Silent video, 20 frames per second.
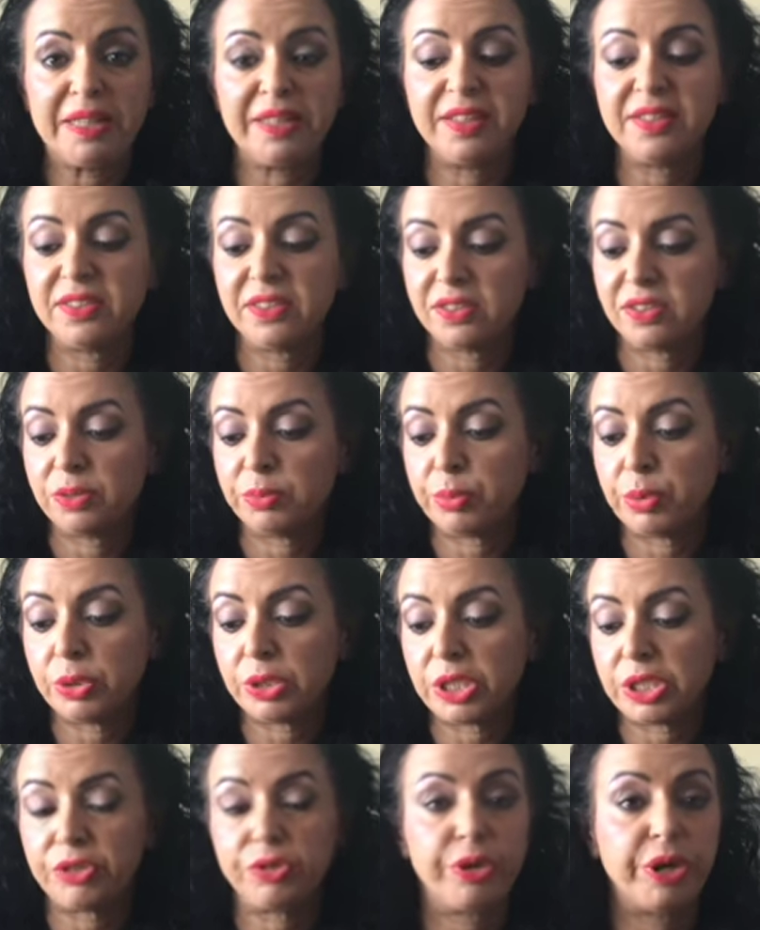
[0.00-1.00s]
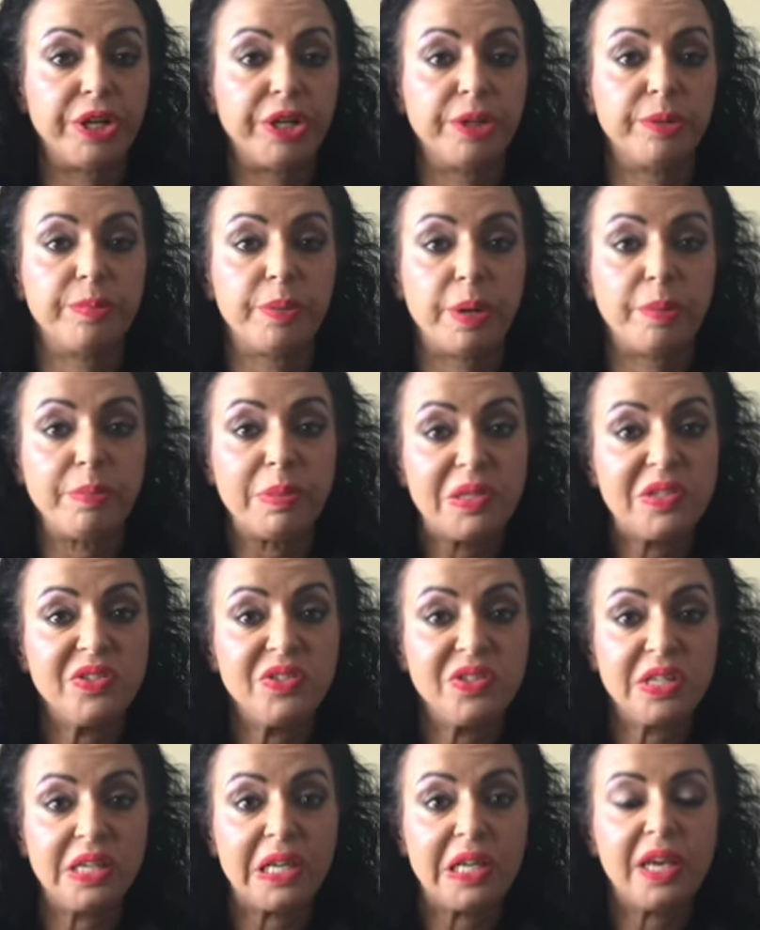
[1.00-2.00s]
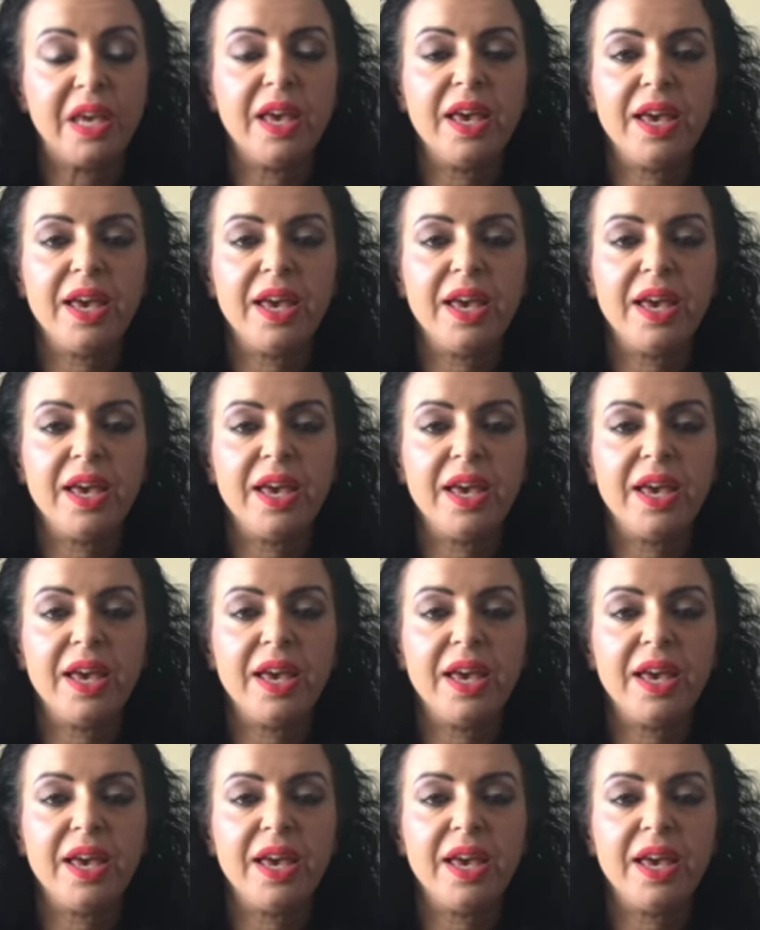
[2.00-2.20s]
This is a project created by Misty,